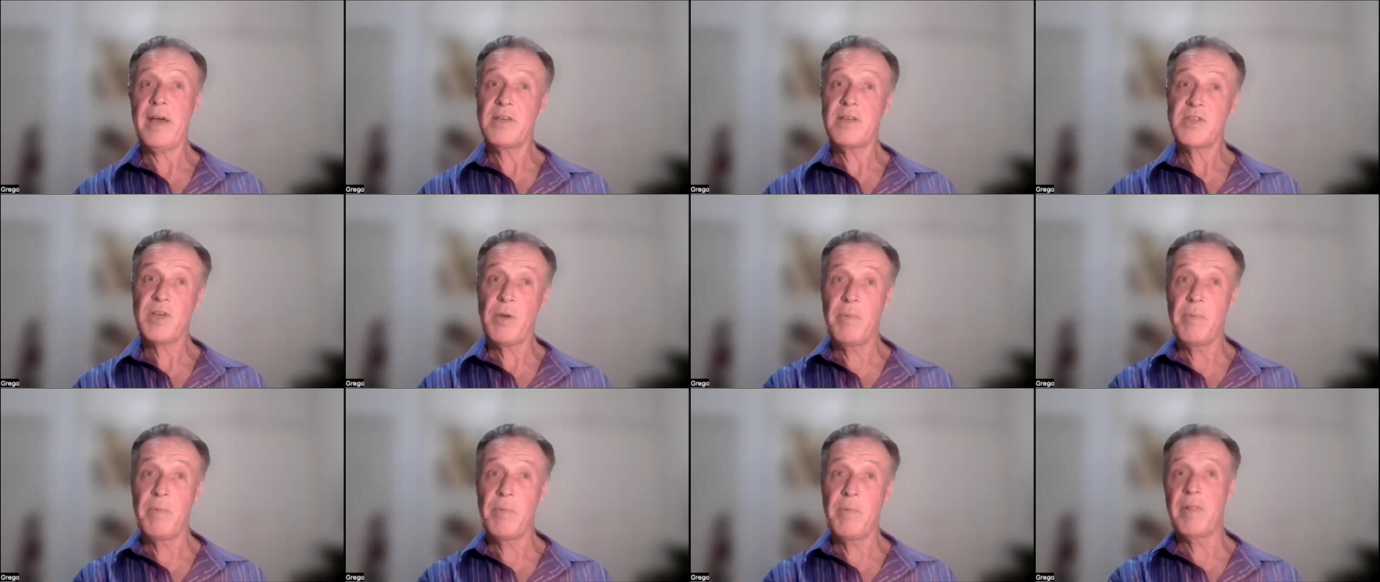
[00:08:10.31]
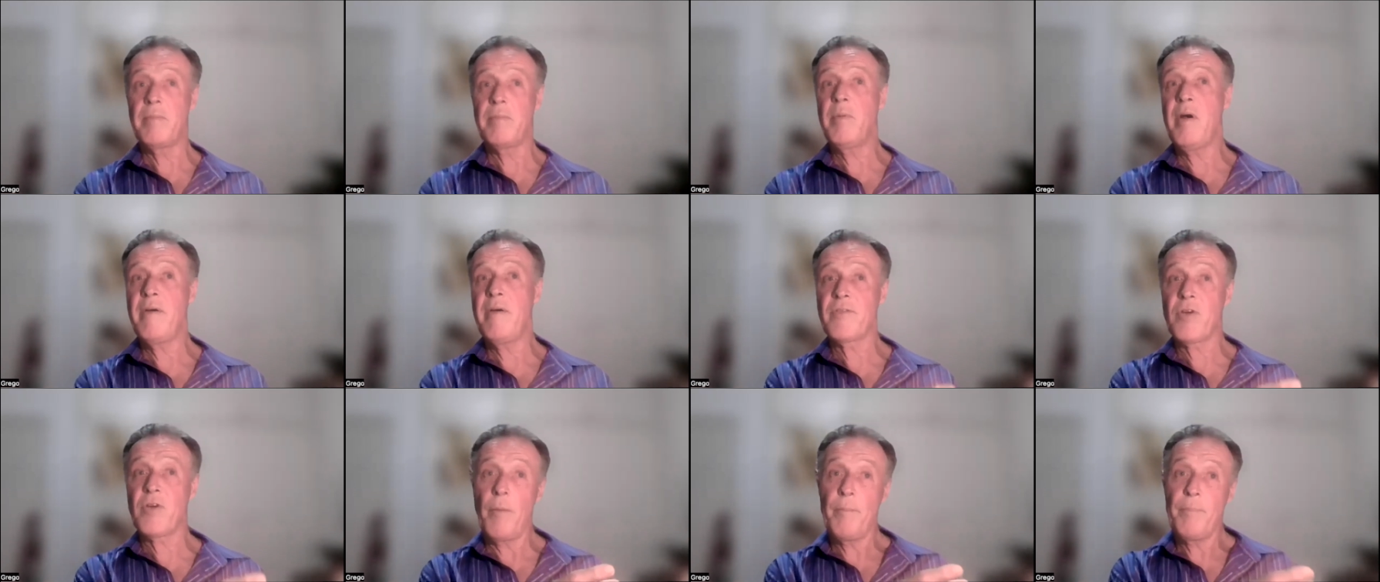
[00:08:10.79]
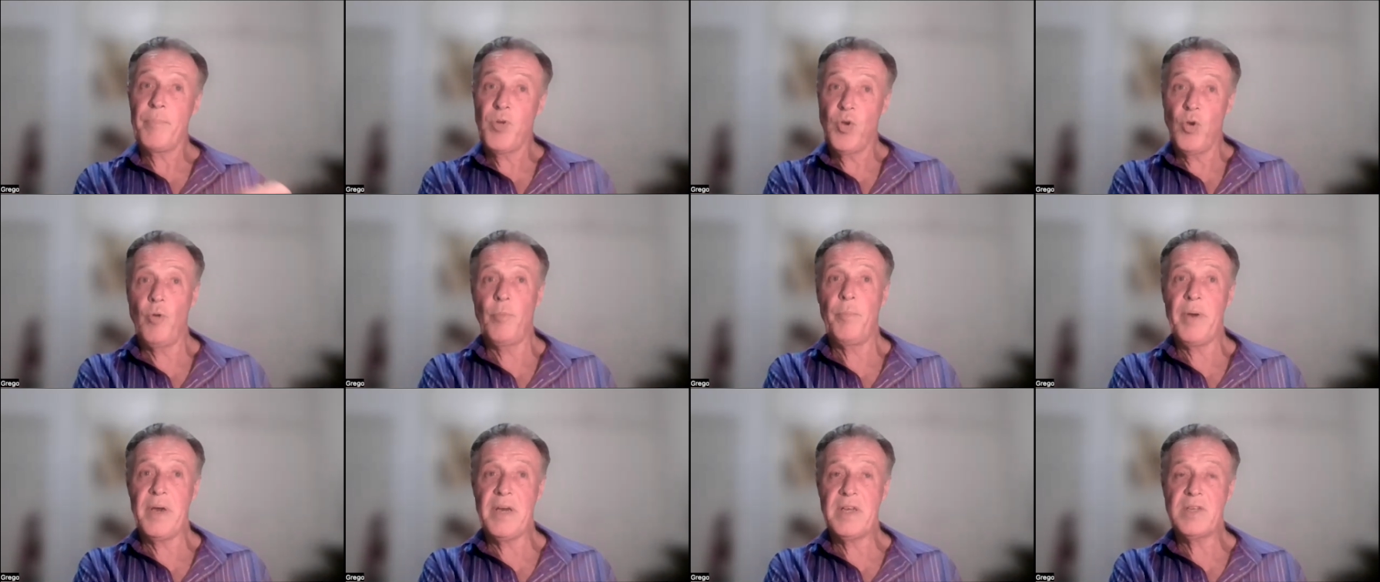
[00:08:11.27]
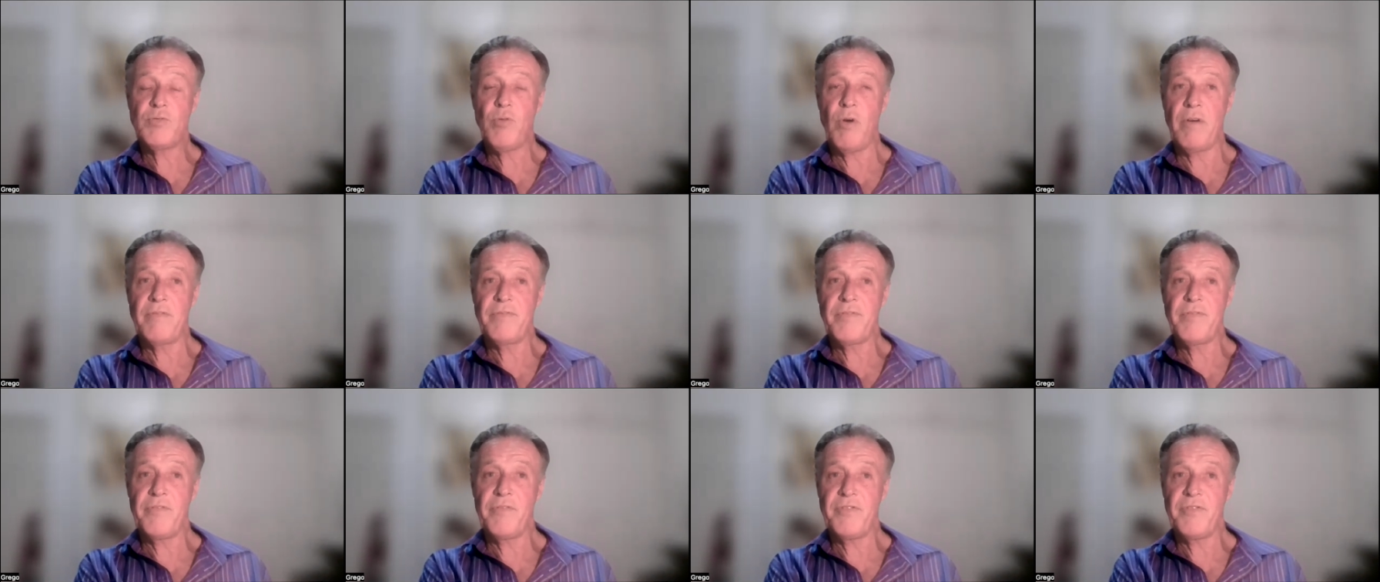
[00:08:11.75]
Some of them have got pure
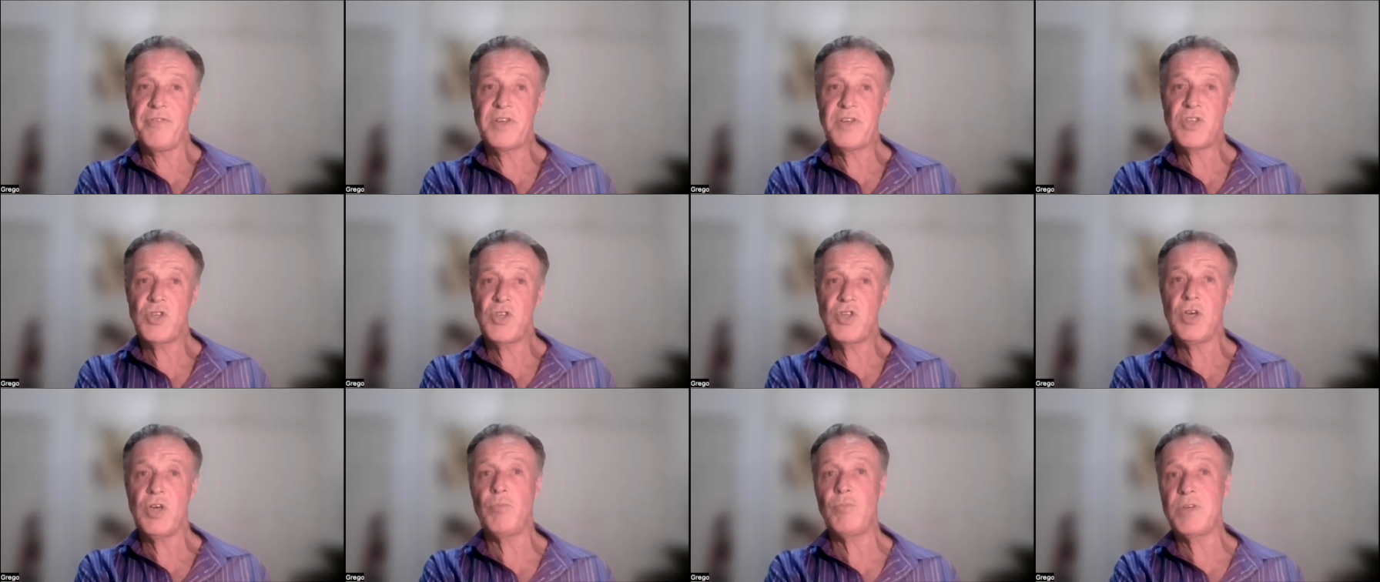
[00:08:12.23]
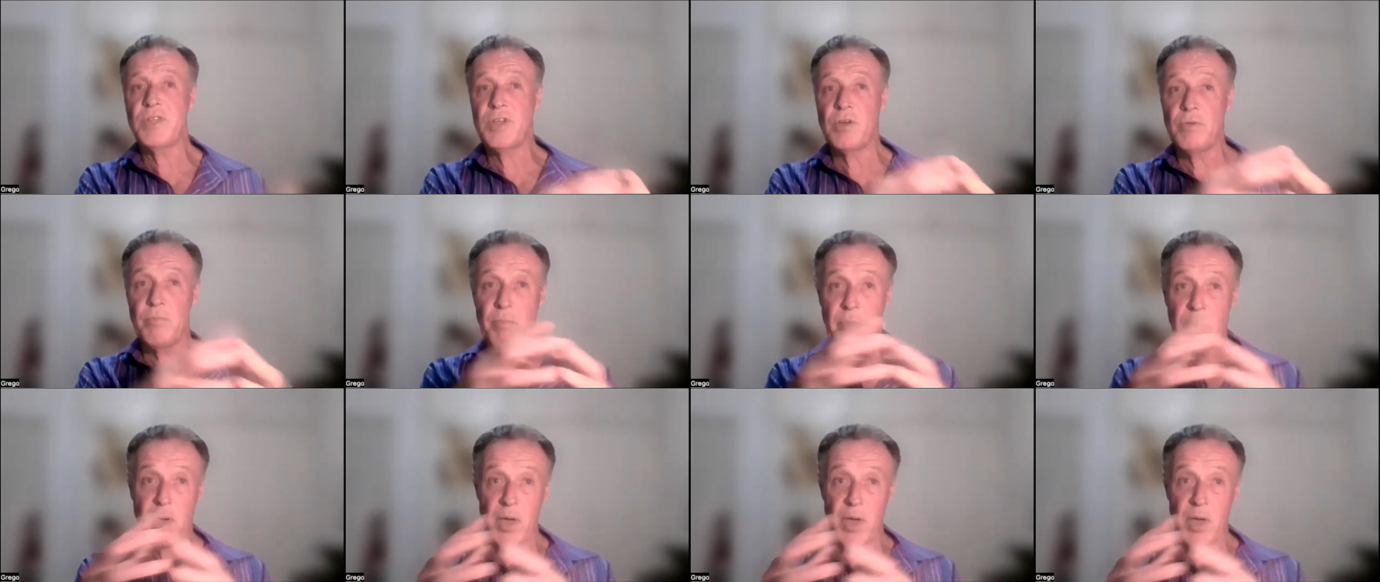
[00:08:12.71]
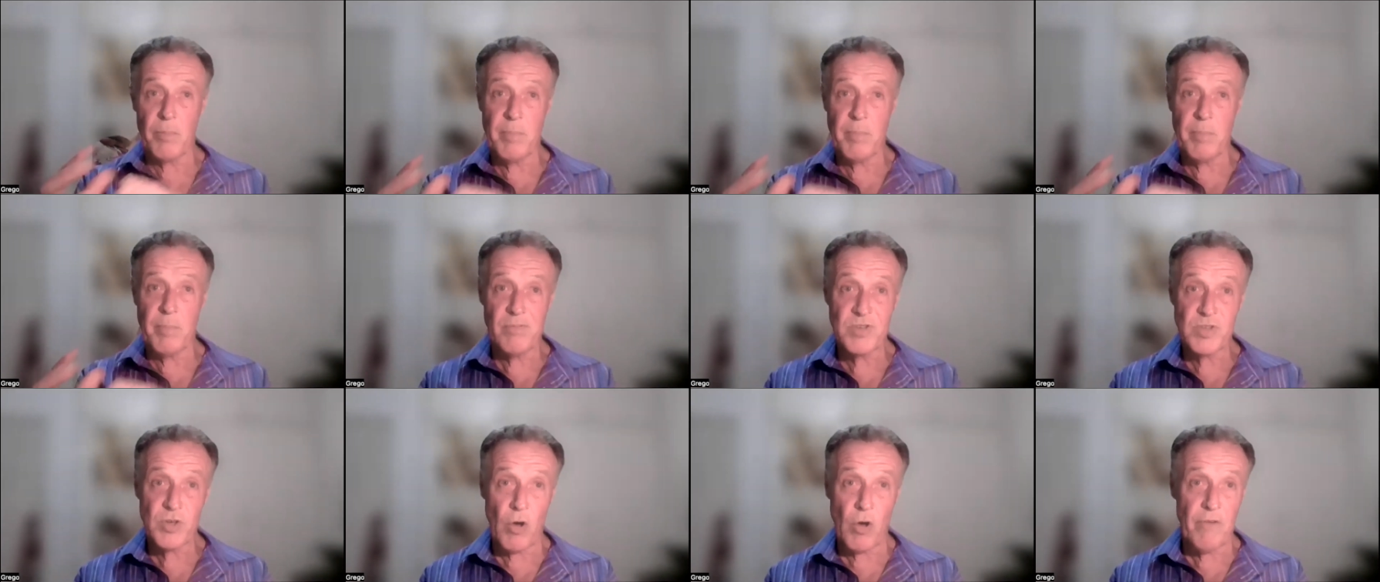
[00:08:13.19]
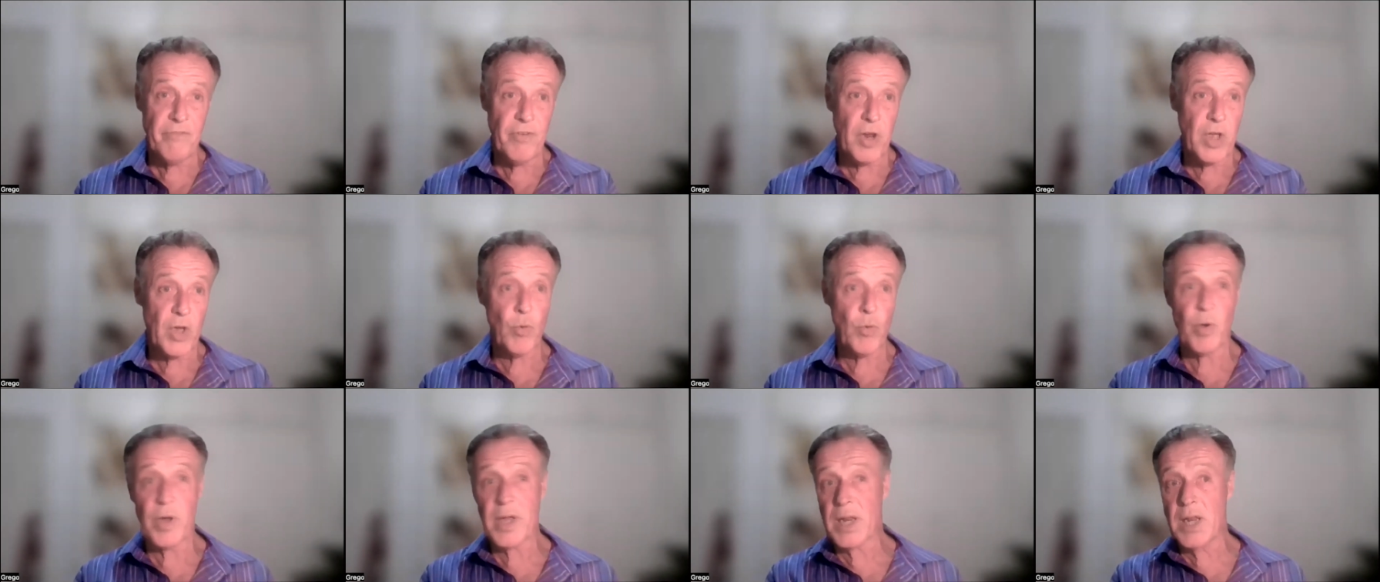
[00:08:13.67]
B12 deficiency, which can be resolved very
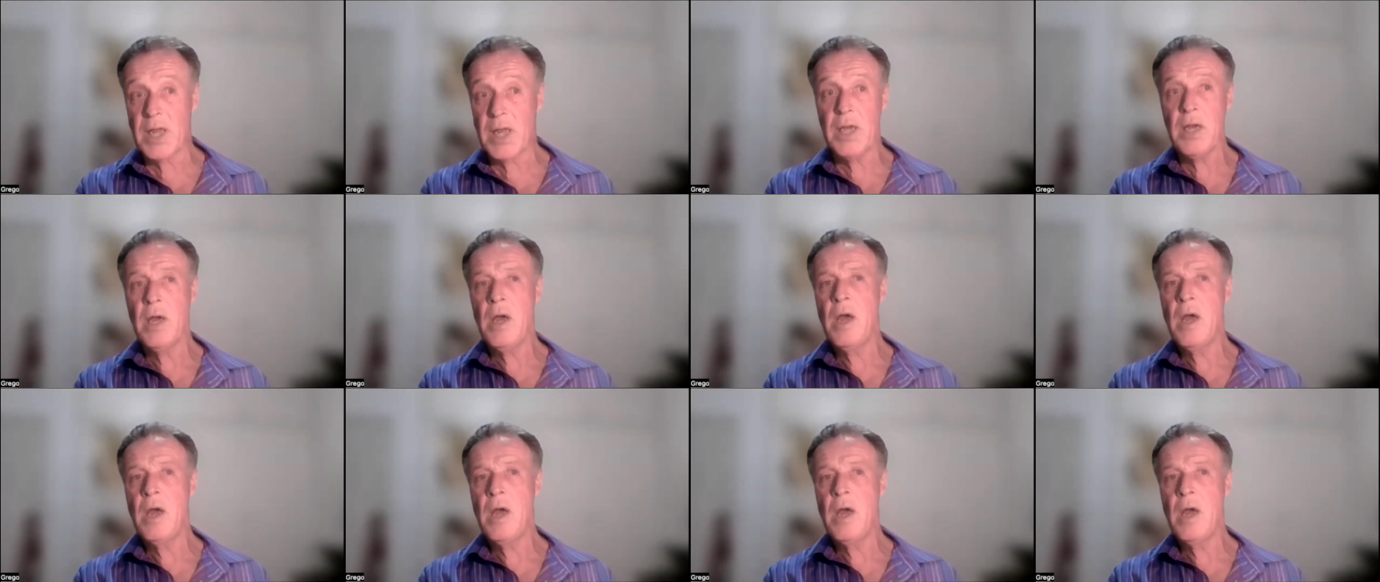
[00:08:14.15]
quickly.